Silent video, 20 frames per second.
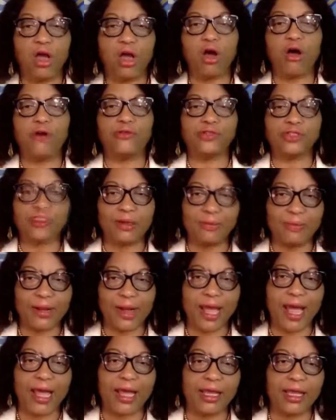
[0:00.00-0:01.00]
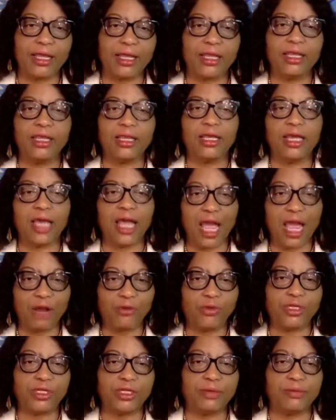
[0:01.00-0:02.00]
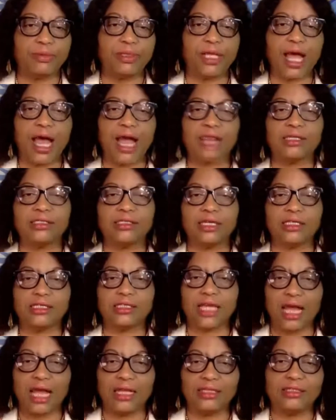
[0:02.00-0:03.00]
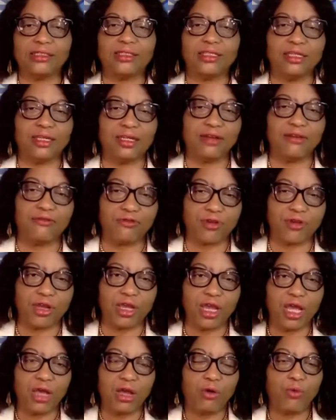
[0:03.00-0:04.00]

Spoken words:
of supplying equitable access and delivery